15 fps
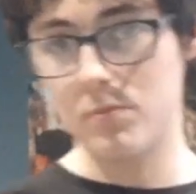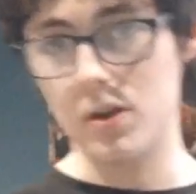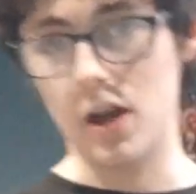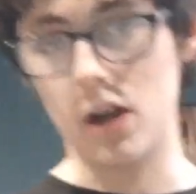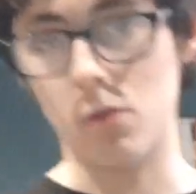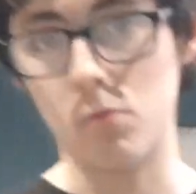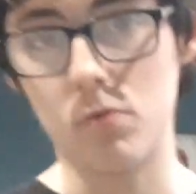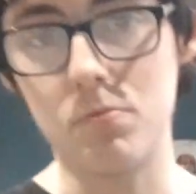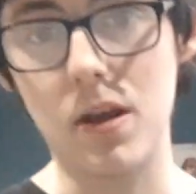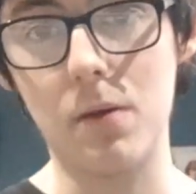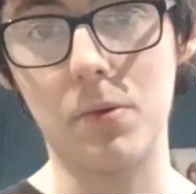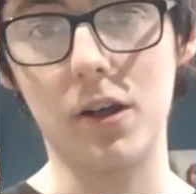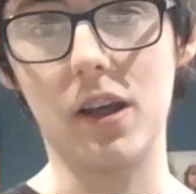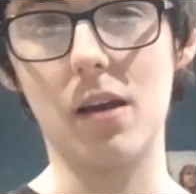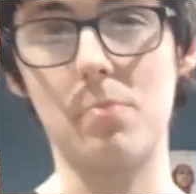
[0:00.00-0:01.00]
and I won't be able
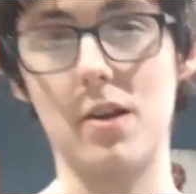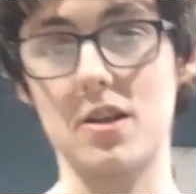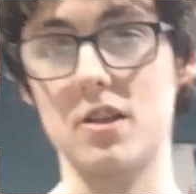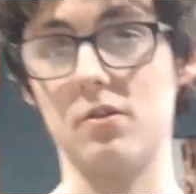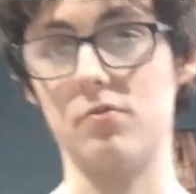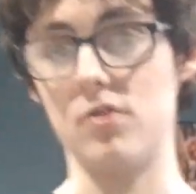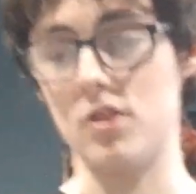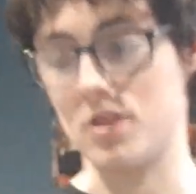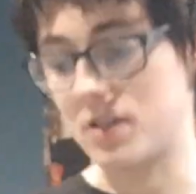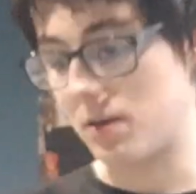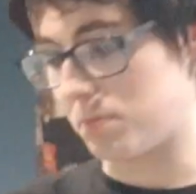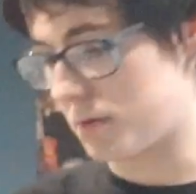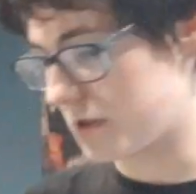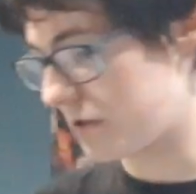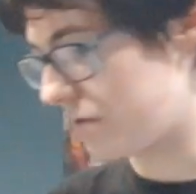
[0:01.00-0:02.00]
to get past the first
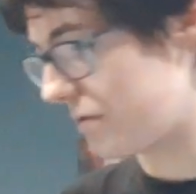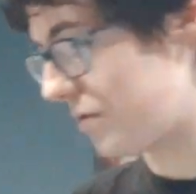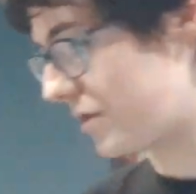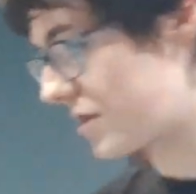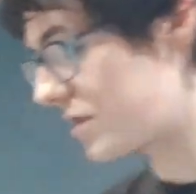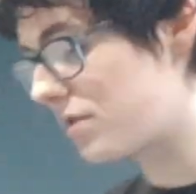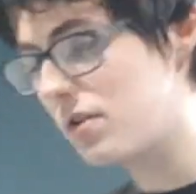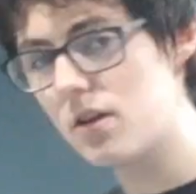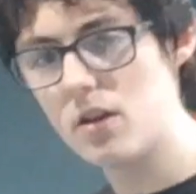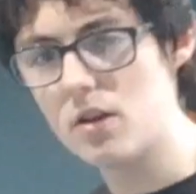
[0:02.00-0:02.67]
episodes.